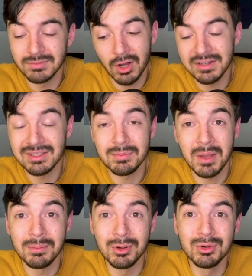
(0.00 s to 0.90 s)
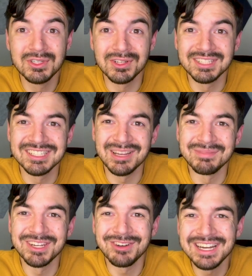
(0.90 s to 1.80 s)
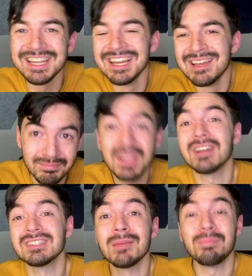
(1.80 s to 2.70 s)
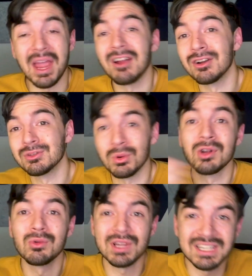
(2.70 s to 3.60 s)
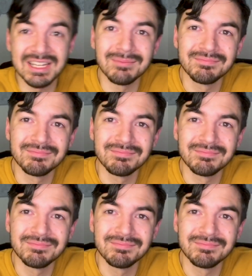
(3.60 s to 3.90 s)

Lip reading: honestly bamboozled to some degree because the bankers were greedy.